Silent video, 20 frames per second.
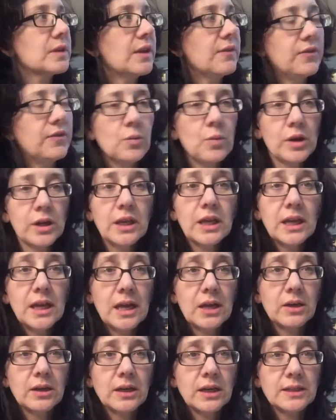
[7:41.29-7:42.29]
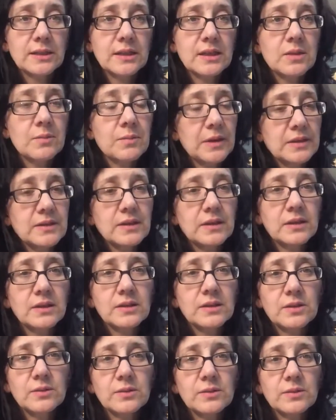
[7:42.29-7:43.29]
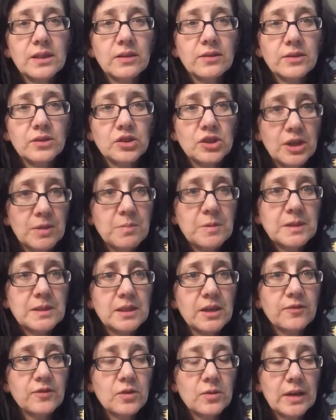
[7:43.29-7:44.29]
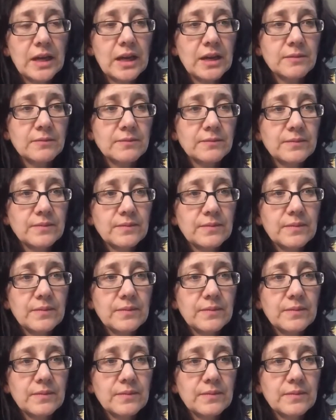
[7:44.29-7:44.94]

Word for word: if you want to get ahead on Etsy, the best thing to do is sell the cheapest stuff you can